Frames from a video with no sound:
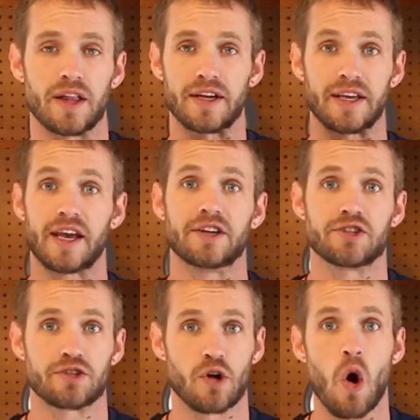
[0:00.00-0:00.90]
It engages
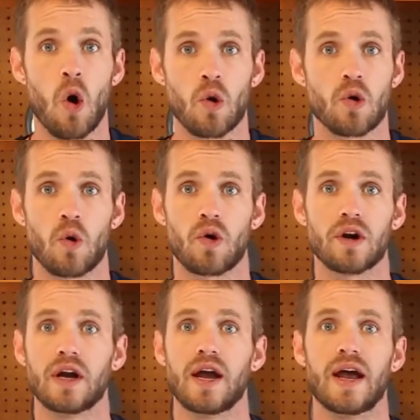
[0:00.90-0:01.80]
your whole
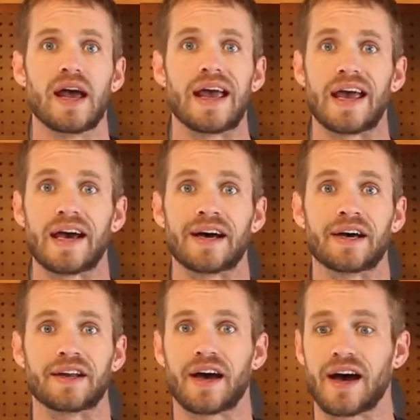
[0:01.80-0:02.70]
core,
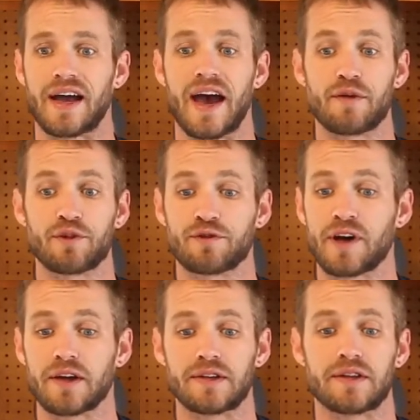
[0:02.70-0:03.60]
and I haven't
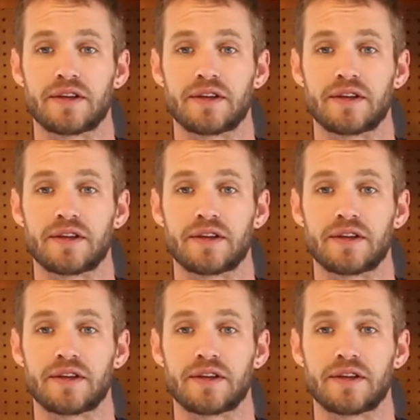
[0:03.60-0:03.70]
found